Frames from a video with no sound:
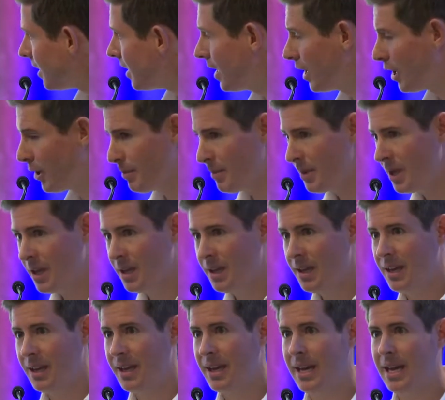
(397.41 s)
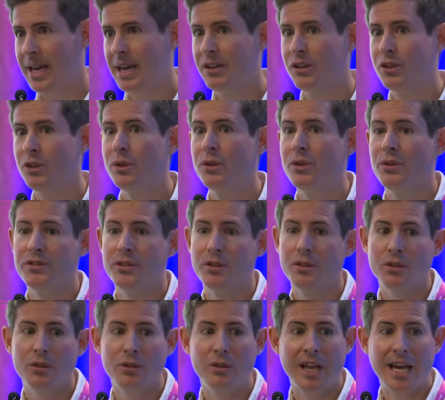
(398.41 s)
And Google. So
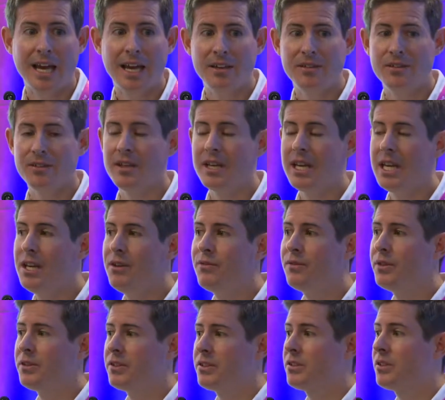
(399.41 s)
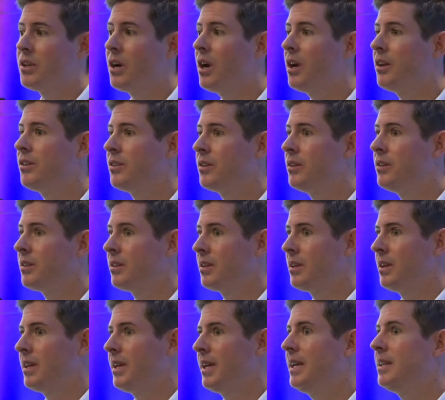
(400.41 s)
Google hasn't even started
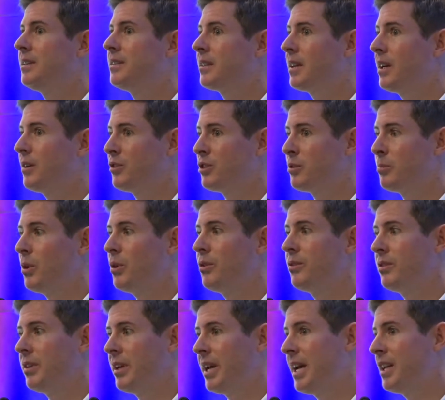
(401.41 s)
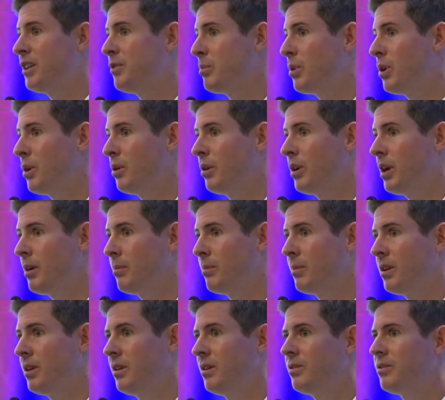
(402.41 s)
its kind of sponsored ad program.
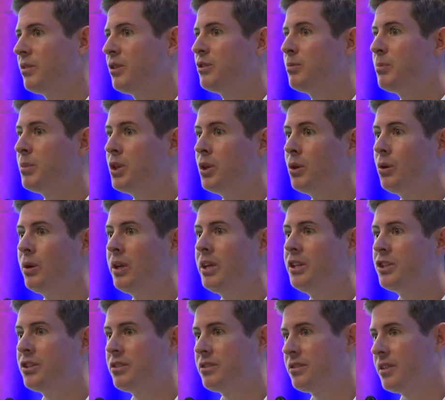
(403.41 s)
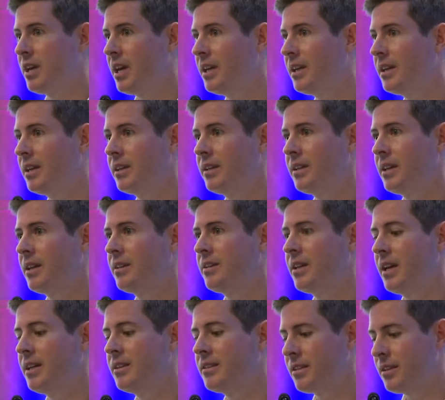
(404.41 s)
So it's purely just taking in that
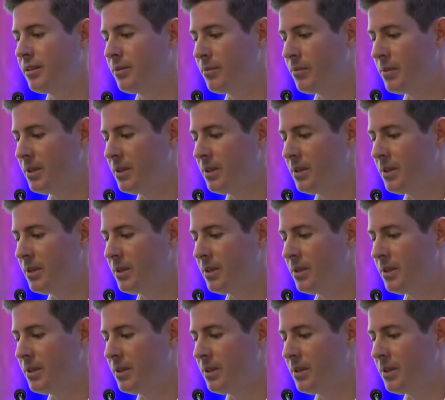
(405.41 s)
data.